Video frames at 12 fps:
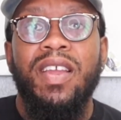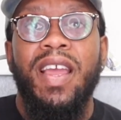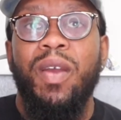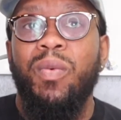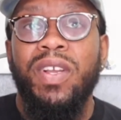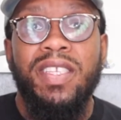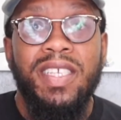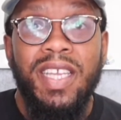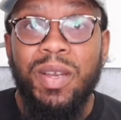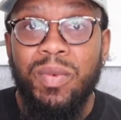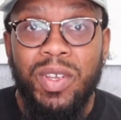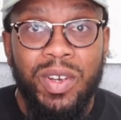And once
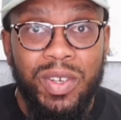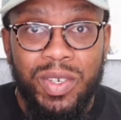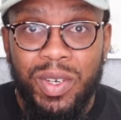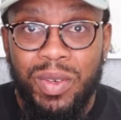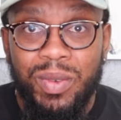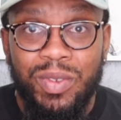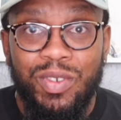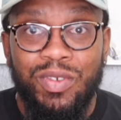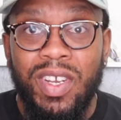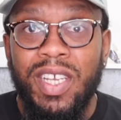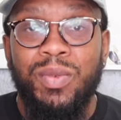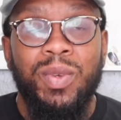again, we all know
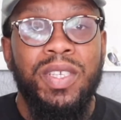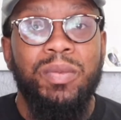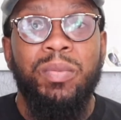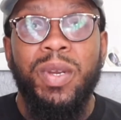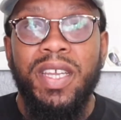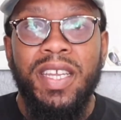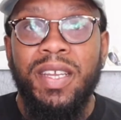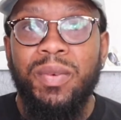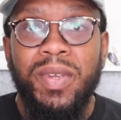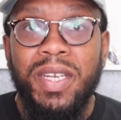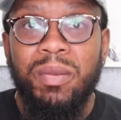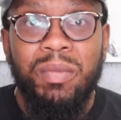drugs wasn't put here,
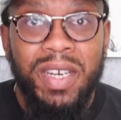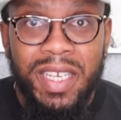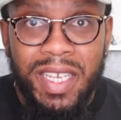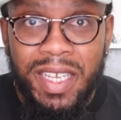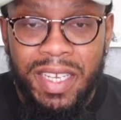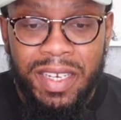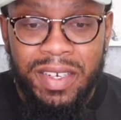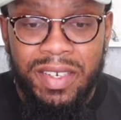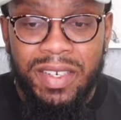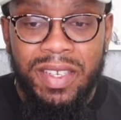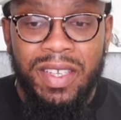we didn't bring it here.